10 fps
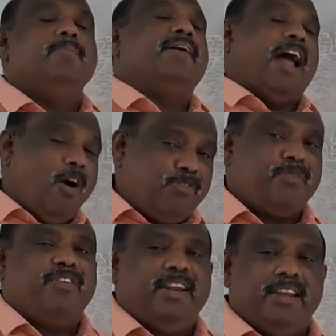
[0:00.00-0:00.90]
But
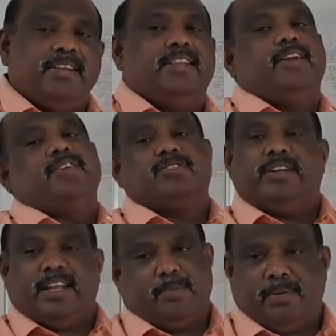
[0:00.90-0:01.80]
after filling, the reverse
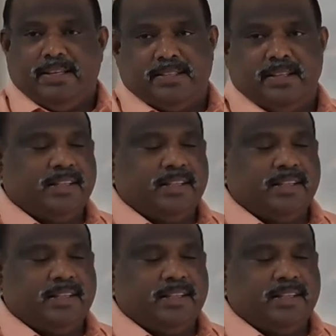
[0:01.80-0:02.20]
will take place.